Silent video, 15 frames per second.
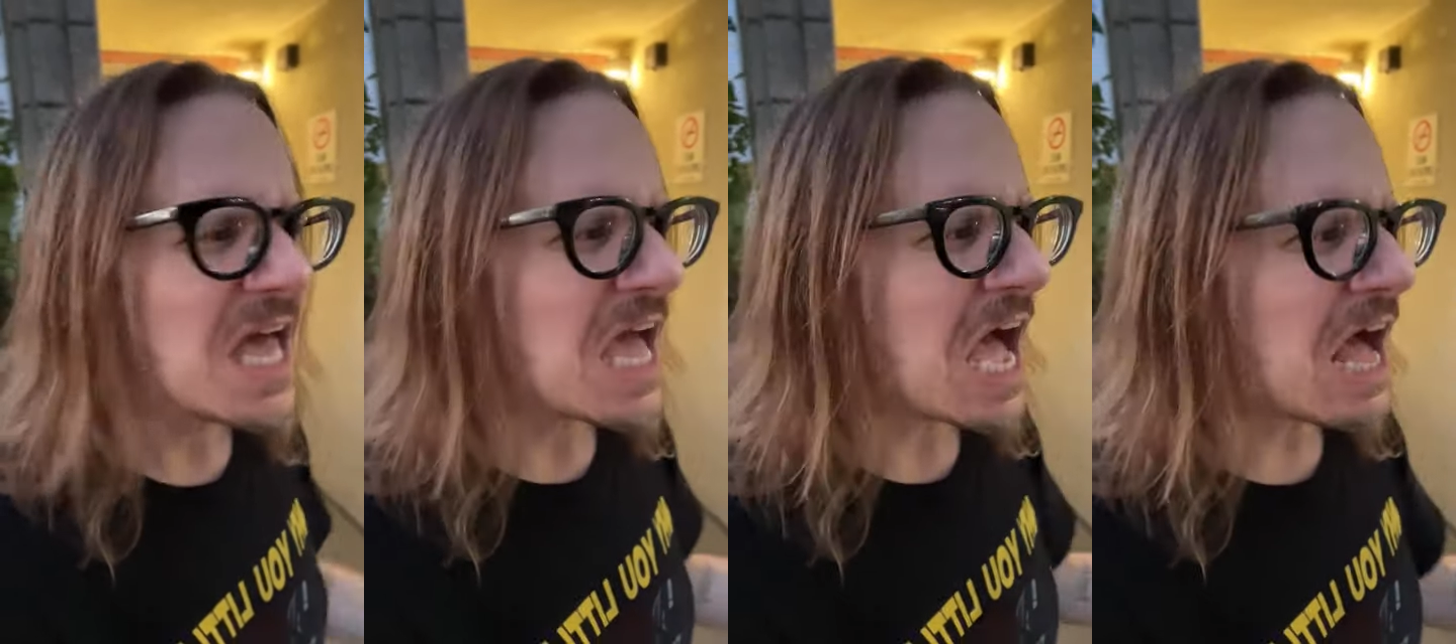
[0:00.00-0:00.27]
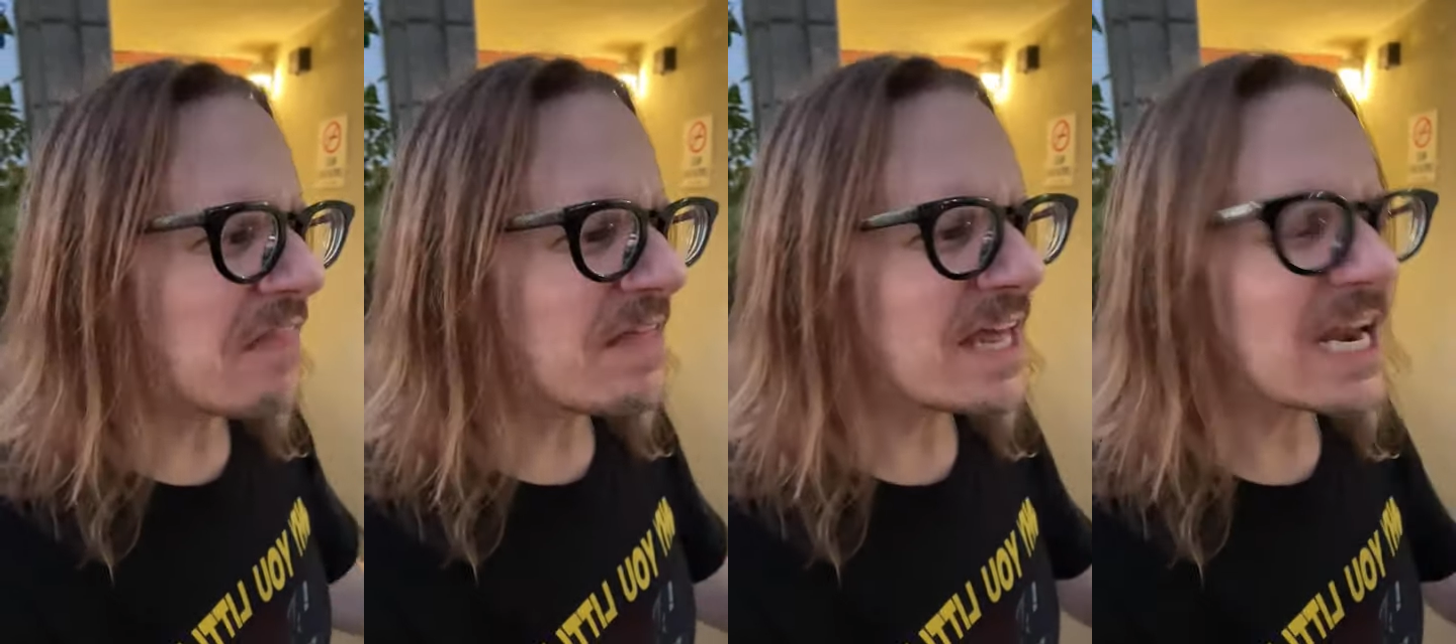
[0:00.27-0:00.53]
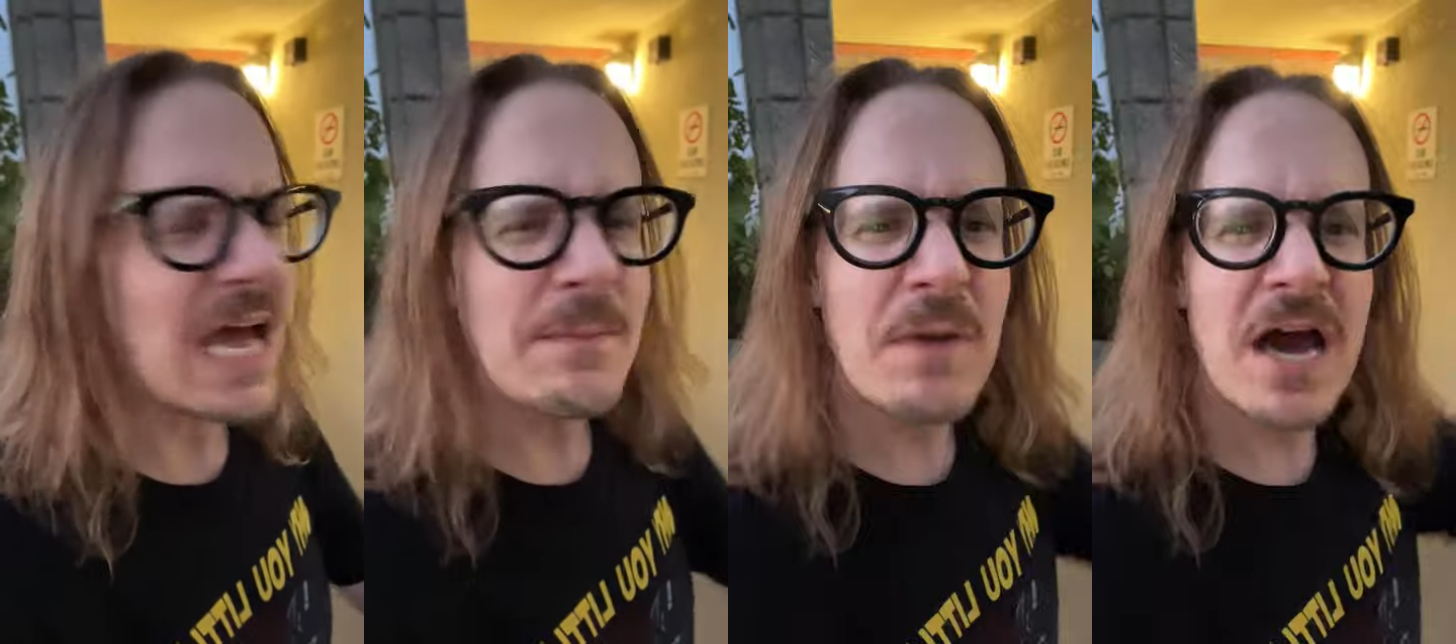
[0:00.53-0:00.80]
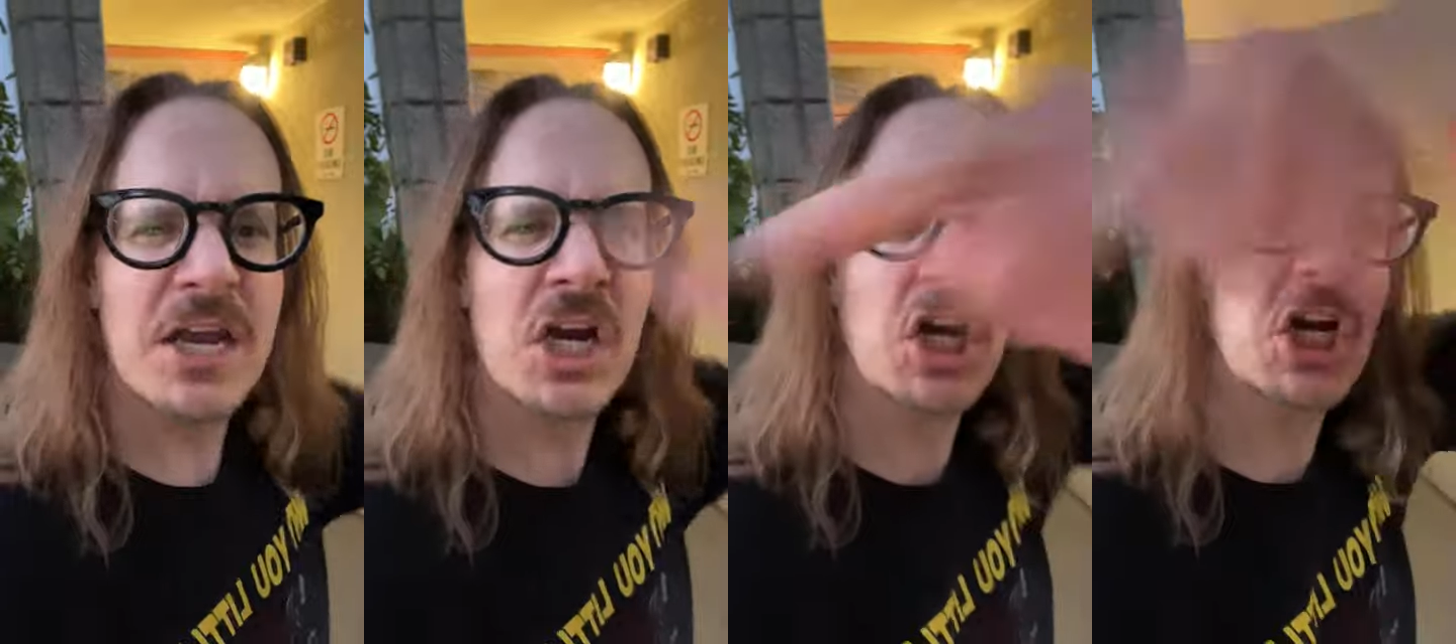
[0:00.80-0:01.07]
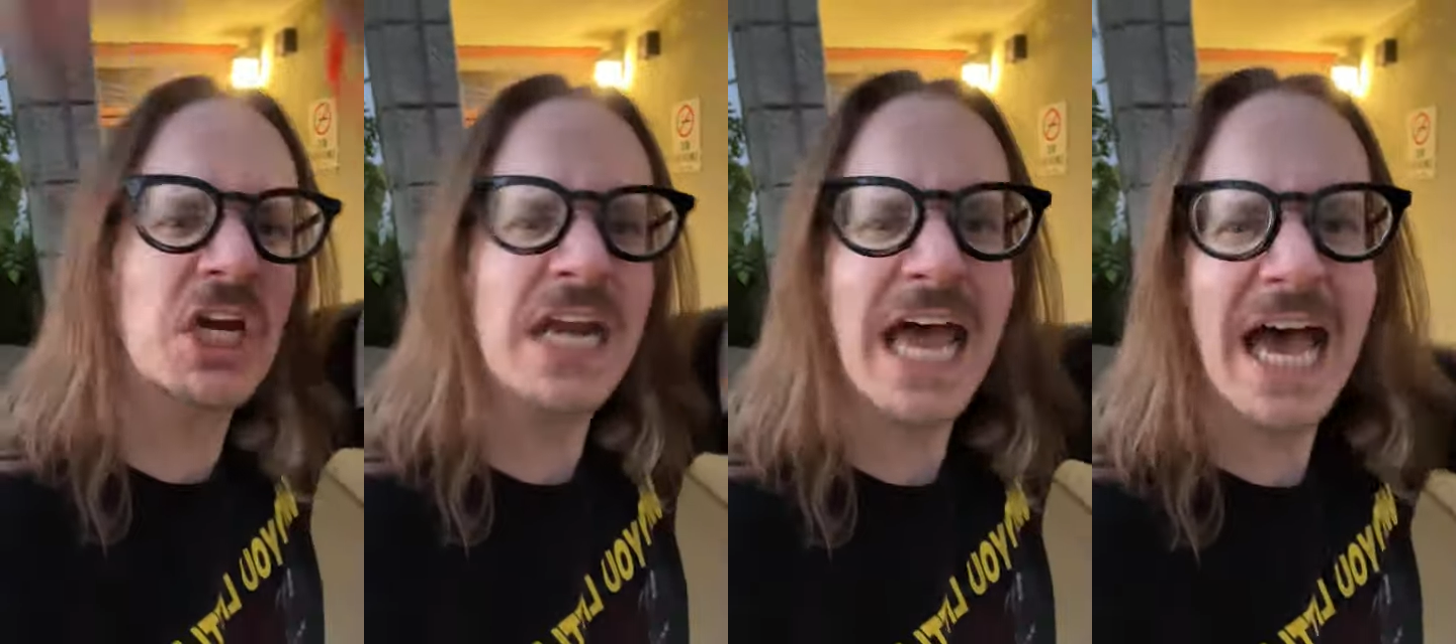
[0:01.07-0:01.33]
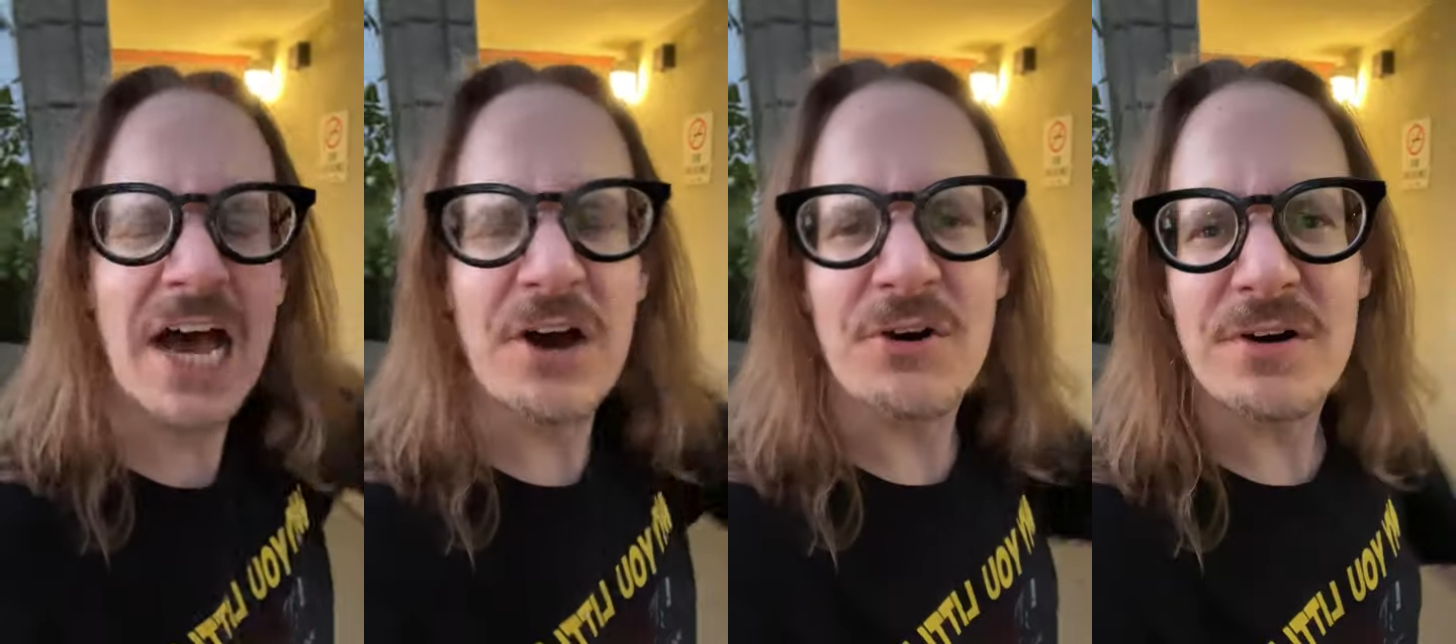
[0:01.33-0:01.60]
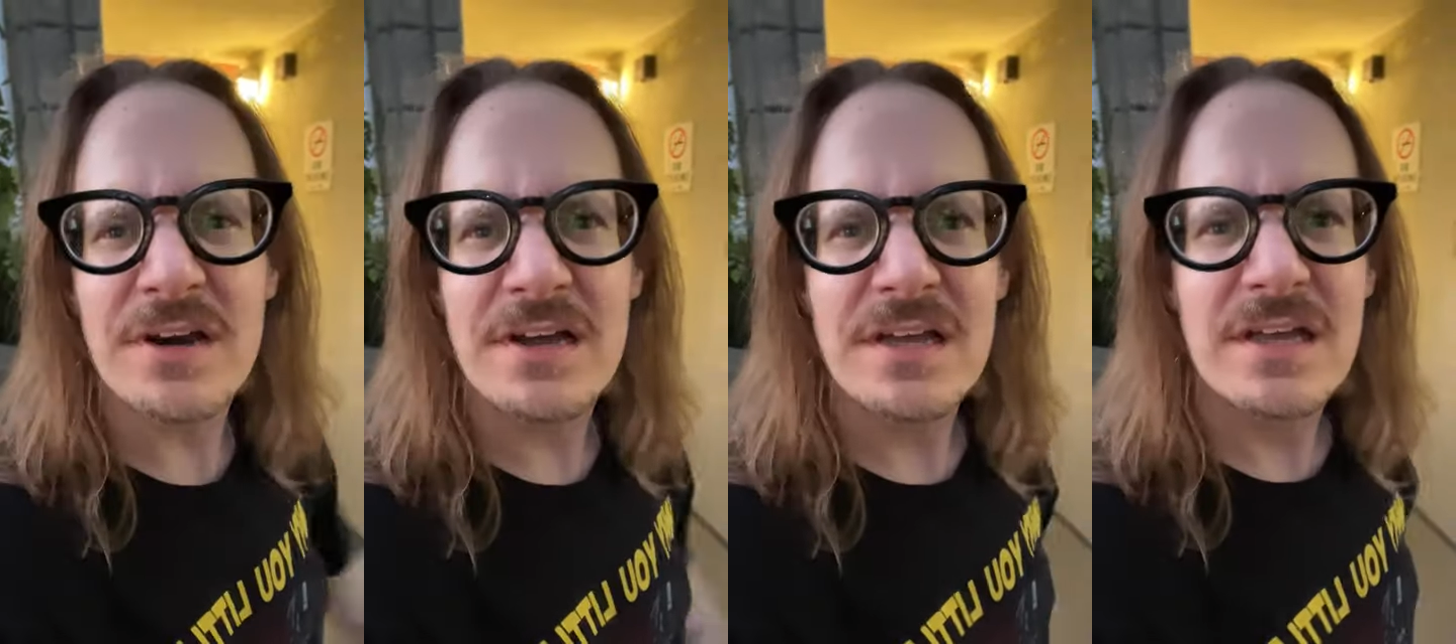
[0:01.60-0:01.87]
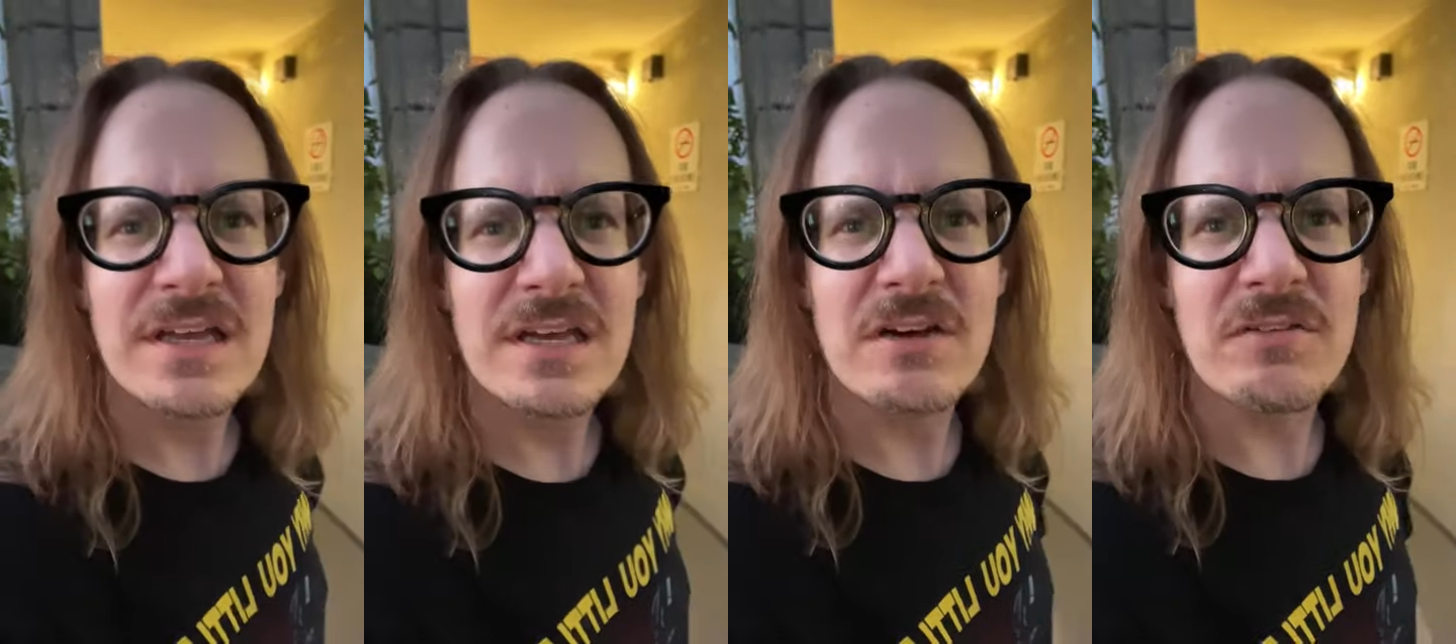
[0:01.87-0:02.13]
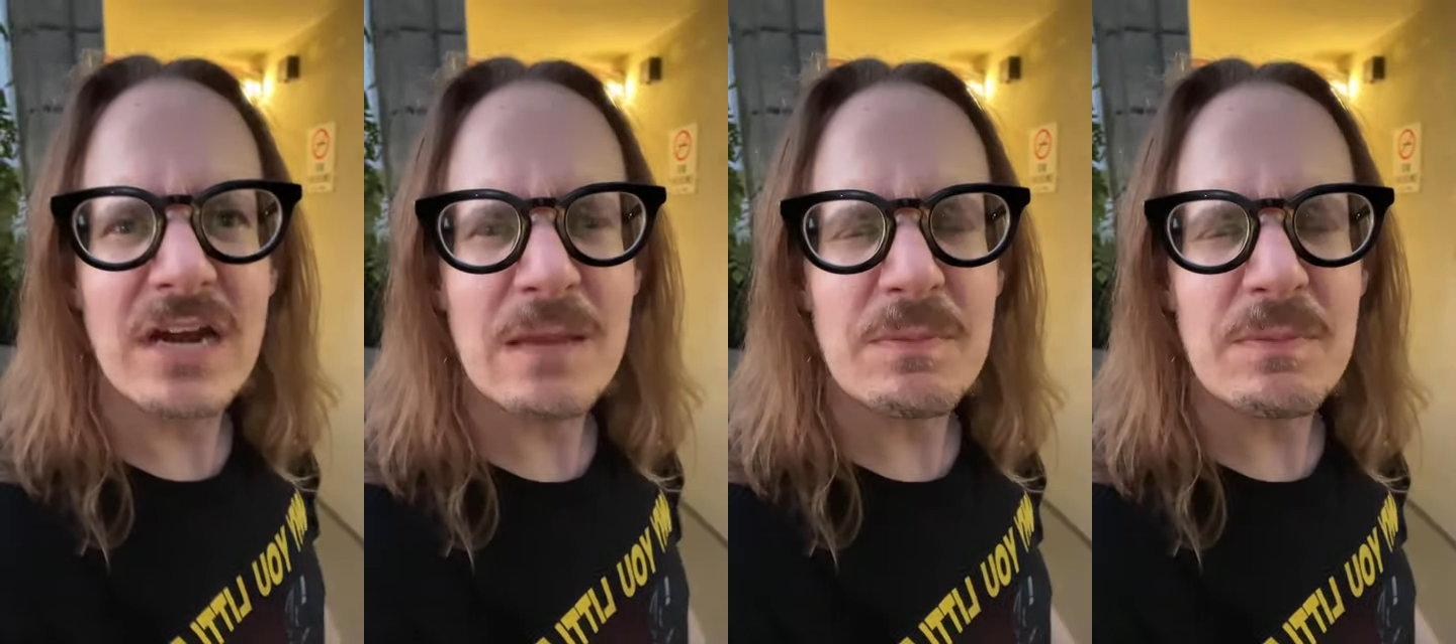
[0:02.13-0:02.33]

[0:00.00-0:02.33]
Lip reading: And then I'm on her now, right?